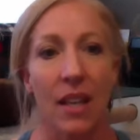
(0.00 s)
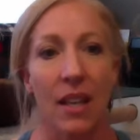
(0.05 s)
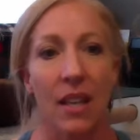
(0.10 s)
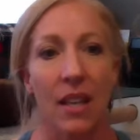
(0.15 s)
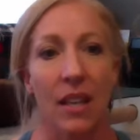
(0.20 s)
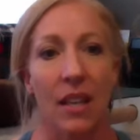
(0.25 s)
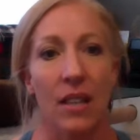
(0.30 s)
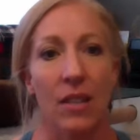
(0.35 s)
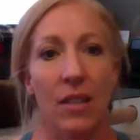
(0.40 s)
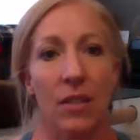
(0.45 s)

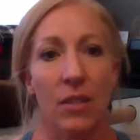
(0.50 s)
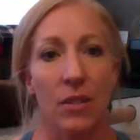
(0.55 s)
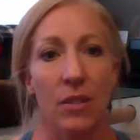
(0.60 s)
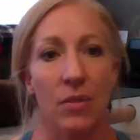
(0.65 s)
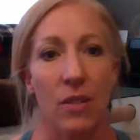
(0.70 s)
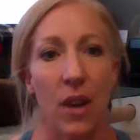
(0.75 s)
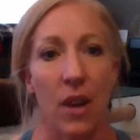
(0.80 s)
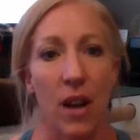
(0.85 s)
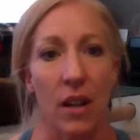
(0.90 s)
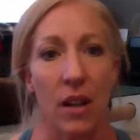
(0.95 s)
You can
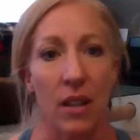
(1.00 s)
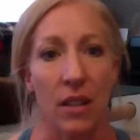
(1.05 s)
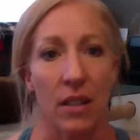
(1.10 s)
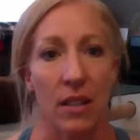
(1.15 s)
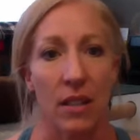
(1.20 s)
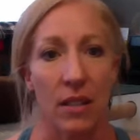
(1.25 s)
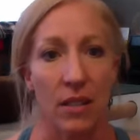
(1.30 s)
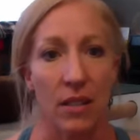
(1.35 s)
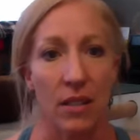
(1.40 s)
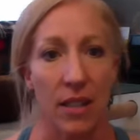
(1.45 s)
rock
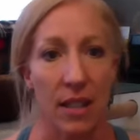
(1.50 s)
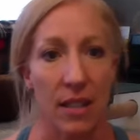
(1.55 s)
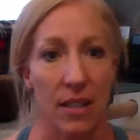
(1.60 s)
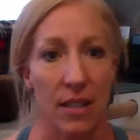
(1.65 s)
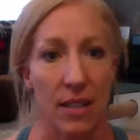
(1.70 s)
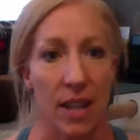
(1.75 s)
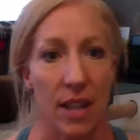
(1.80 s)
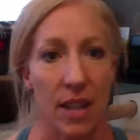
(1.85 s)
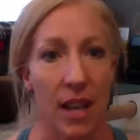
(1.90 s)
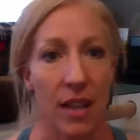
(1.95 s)
side to
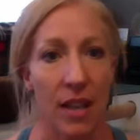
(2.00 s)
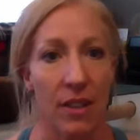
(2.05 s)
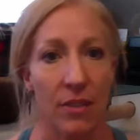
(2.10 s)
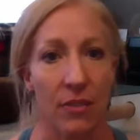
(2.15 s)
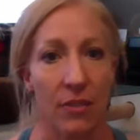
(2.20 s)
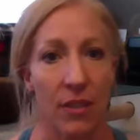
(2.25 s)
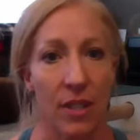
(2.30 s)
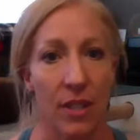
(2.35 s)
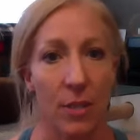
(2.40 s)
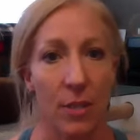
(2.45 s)
side or
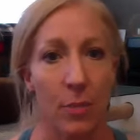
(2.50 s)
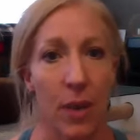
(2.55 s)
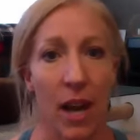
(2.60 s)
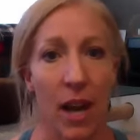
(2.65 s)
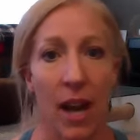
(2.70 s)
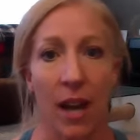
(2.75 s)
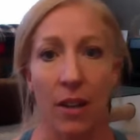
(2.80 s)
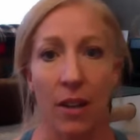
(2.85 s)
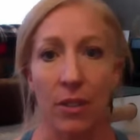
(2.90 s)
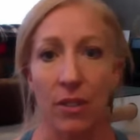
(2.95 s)
front to
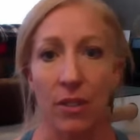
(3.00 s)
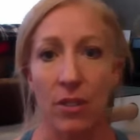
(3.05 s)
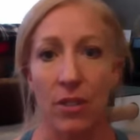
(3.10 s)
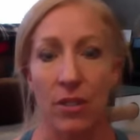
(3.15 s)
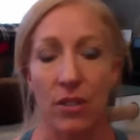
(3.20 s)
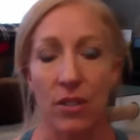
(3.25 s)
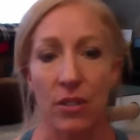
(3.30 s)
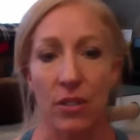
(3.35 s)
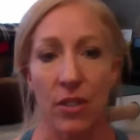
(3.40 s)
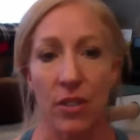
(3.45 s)
back, or
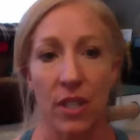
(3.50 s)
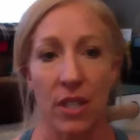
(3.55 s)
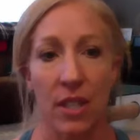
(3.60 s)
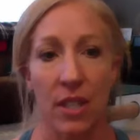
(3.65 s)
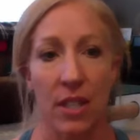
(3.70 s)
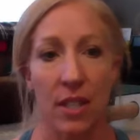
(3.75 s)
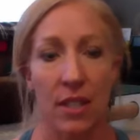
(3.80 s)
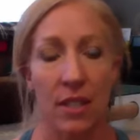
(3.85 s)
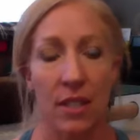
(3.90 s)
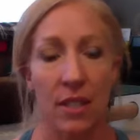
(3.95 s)
circle the
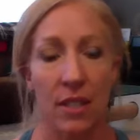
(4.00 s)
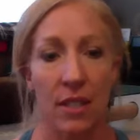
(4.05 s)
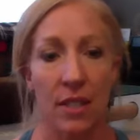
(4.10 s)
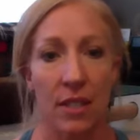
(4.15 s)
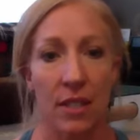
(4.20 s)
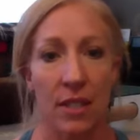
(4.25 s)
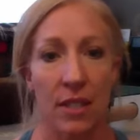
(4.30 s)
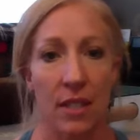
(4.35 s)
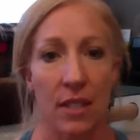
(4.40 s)
knees.